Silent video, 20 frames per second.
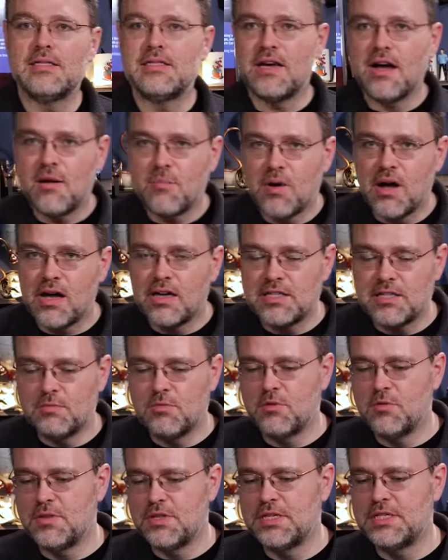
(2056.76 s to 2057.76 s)
It's not
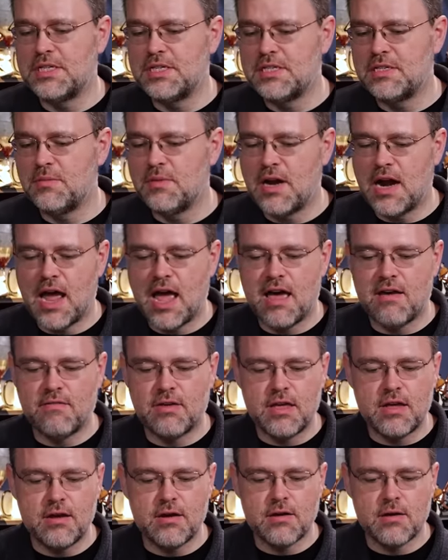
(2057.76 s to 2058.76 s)
possible with the system that I have
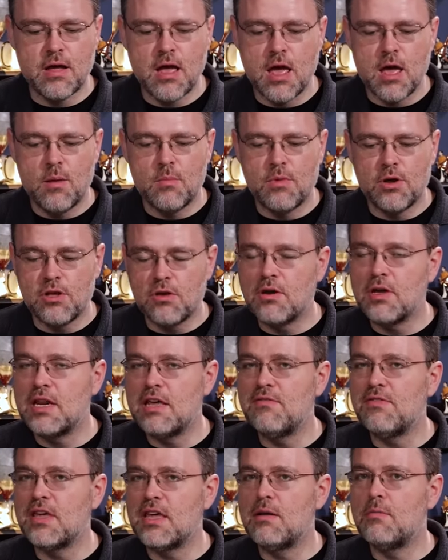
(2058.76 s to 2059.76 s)
here, but you can
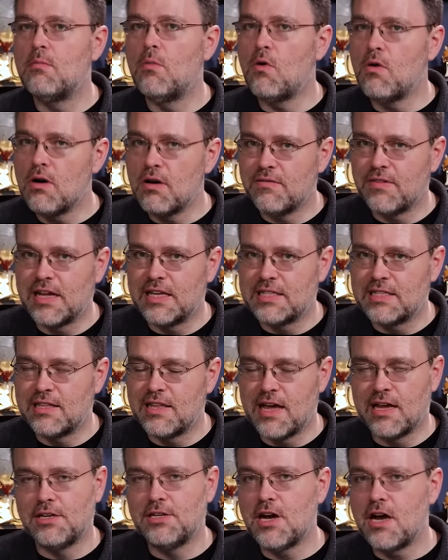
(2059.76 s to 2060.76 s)
even get more advanced
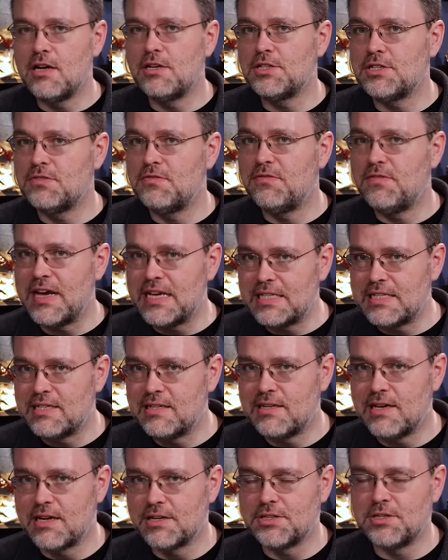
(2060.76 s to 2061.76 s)
than that. Not just face
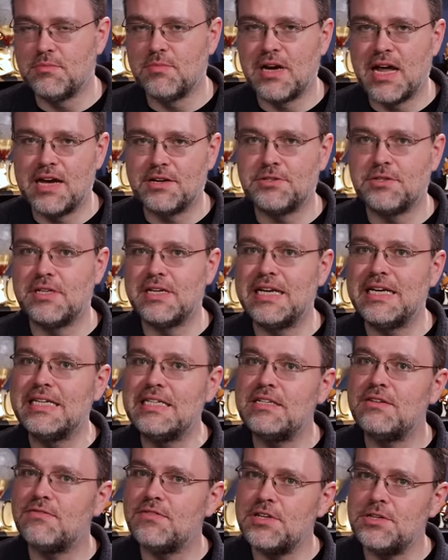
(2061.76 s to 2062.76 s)
detection, but actually
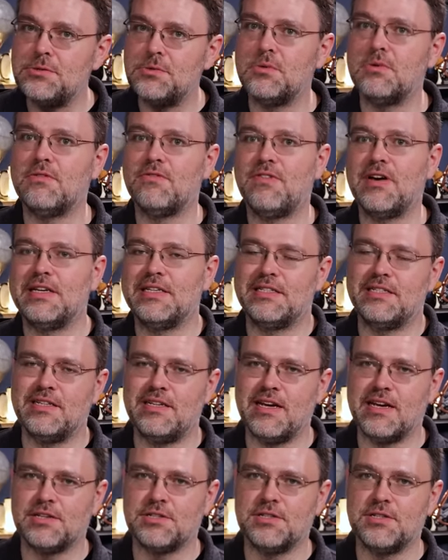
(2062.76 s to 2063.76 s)
individual face
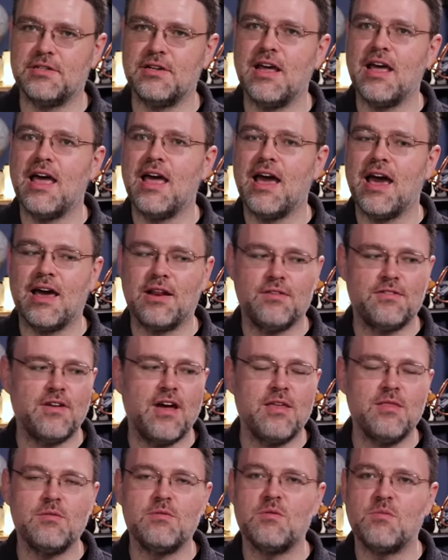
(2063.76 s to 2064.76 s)
detection, and
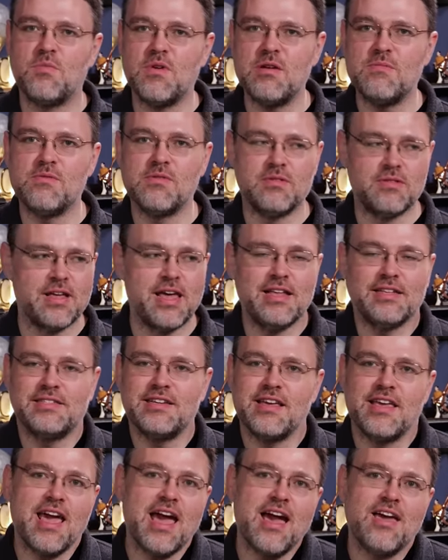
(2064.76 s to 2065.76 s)
assign them to people. it's
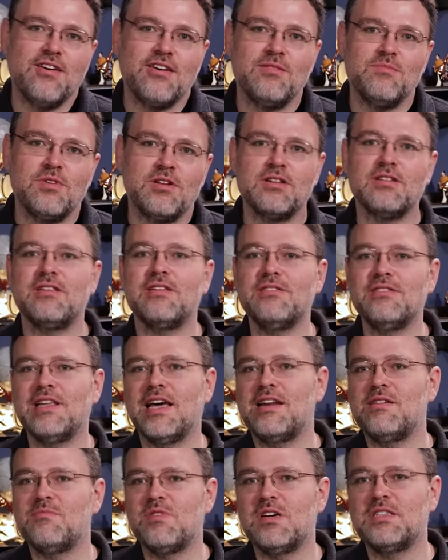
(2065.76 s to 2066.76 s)
like, yeah, you can build a little
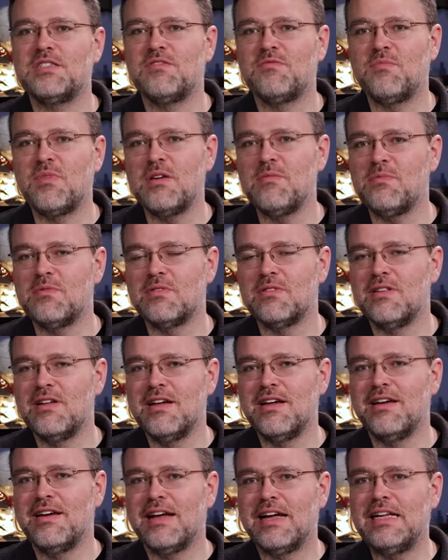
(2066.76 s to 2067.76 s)
database of people
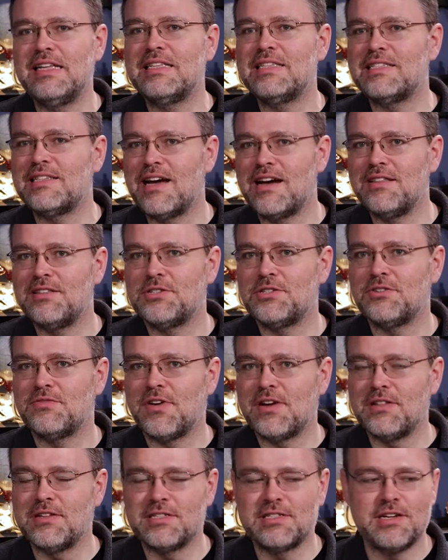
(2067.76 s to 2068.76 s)
inside the
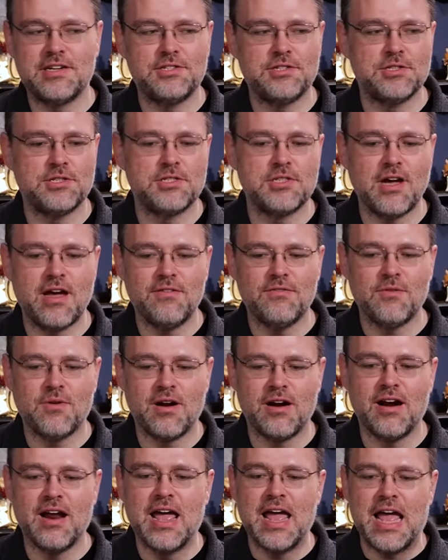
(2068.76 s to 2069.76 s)
surveillance station
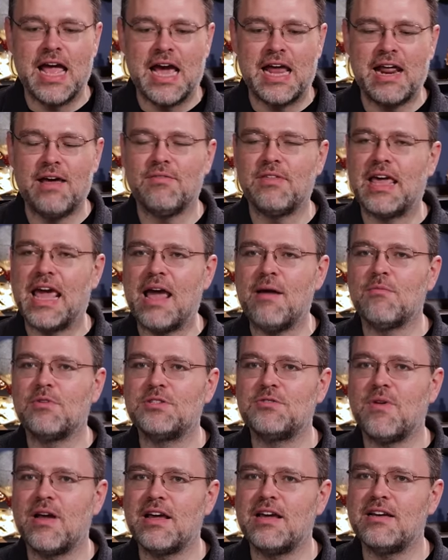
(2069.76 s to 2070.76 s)
software and have the
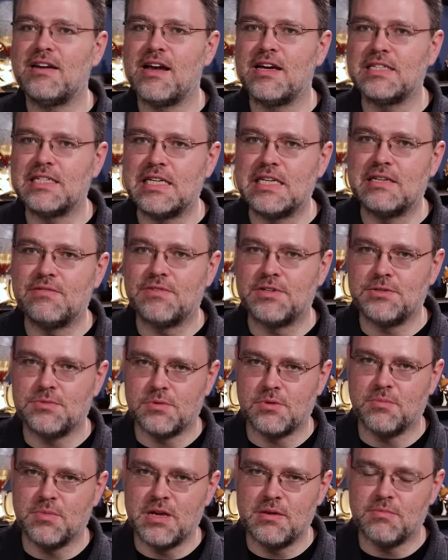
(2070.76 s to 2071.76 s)
cameras recognize
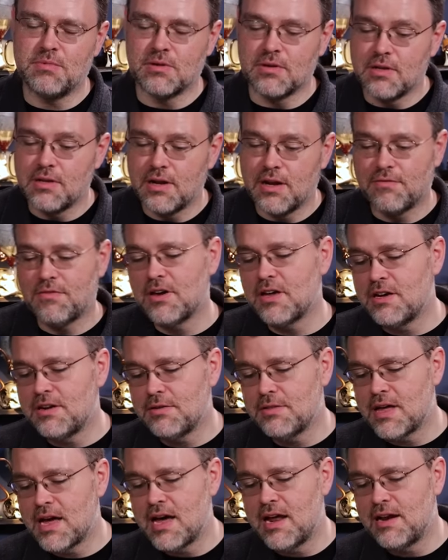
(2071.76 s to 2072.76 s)
individual people. Now, if you're going to
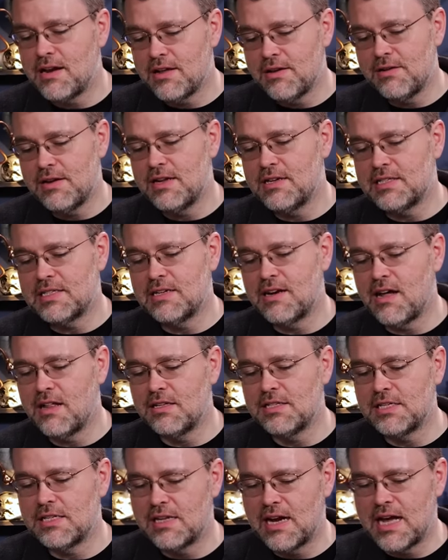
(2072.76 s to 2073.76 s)
do that, you need a
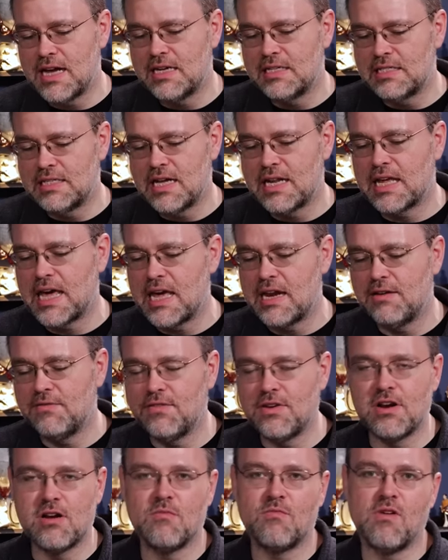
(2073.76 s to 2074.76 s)
Synology that has dedicated
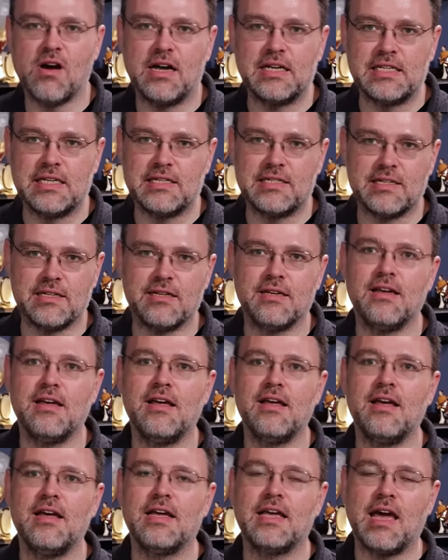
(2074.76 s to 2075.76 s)
video processing
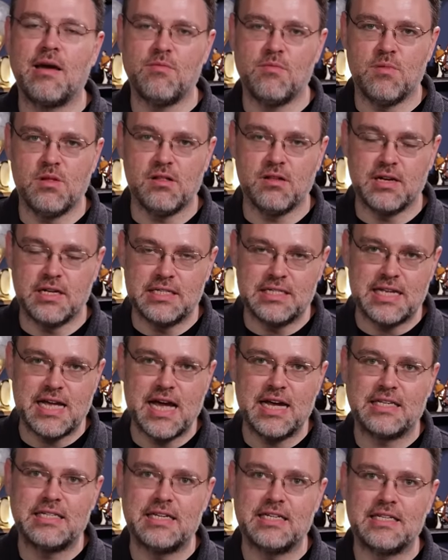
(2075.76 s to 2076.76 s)
capabilities. The
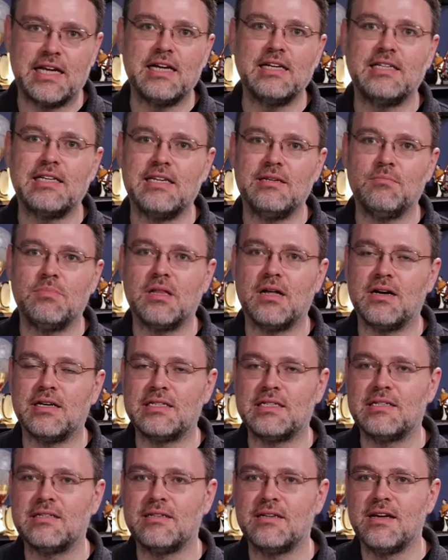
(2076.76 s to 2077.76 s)
XS18
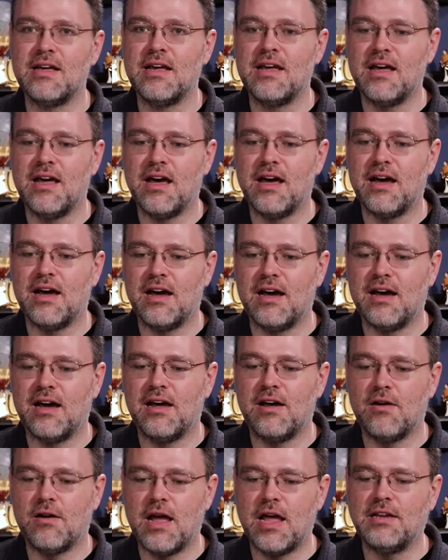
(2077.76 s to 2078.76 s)
Plus
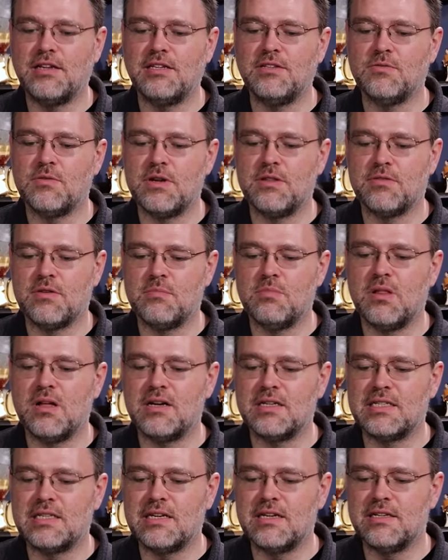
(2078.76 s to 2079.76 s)
uh, or 1823
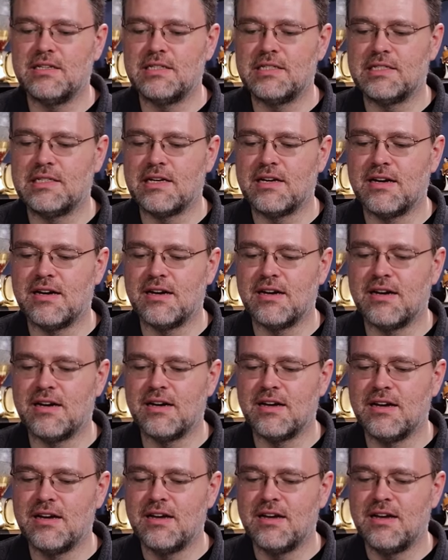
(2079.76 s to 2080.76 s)
Plus is. Uh,